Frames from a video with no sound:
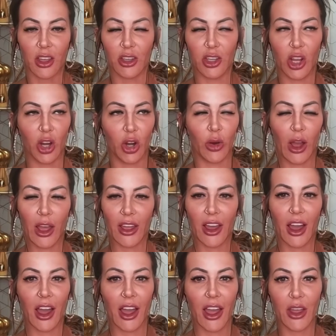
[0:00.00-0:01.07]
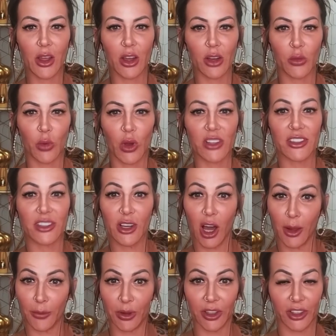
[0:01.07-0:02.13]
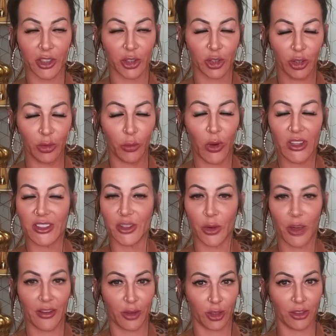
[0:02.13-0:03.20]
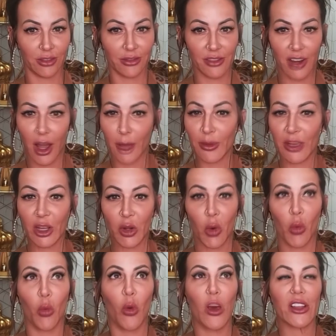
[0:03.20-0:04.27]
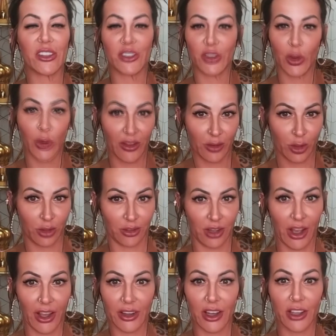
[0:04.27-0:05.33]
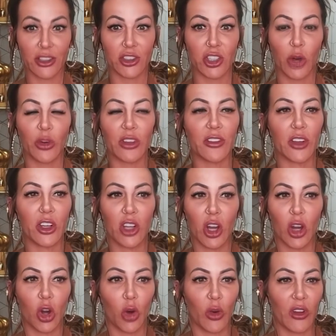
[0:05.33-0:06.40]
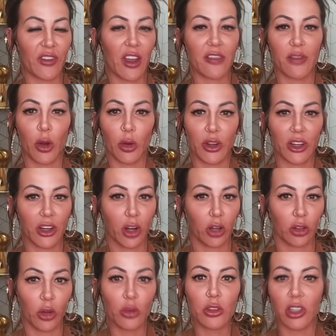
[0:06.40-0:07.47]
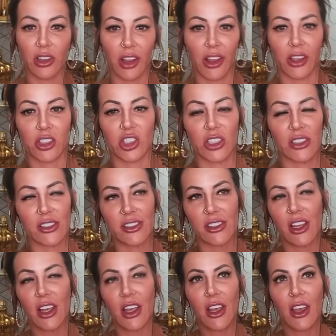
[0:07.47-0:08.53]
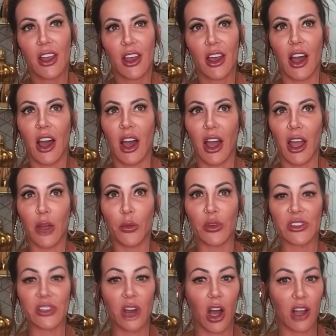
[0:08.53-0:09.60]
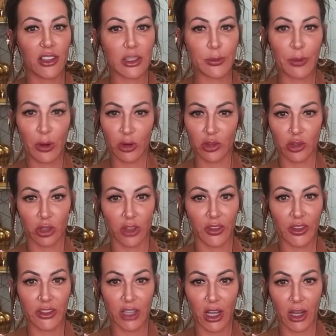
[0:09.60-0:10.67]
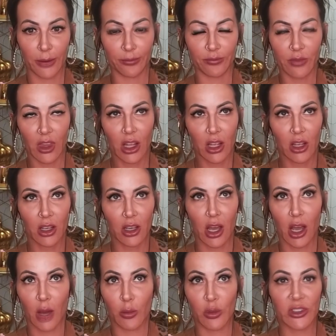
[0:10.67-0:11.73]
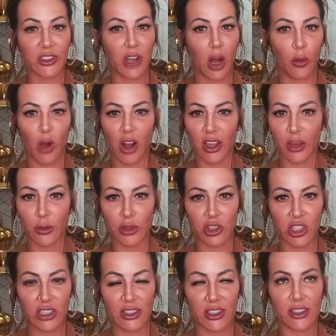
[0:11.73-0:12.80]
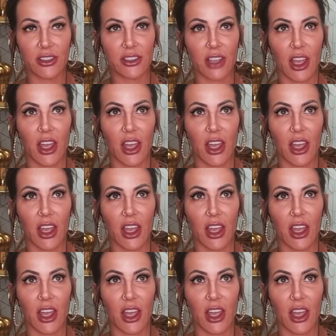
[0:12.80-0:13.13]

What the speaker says: No, I was not political whatsoever. I mean, whatsoever. I don't even know if I voted in our local elections. I was not spiritual at the time, was not walking with Jesus.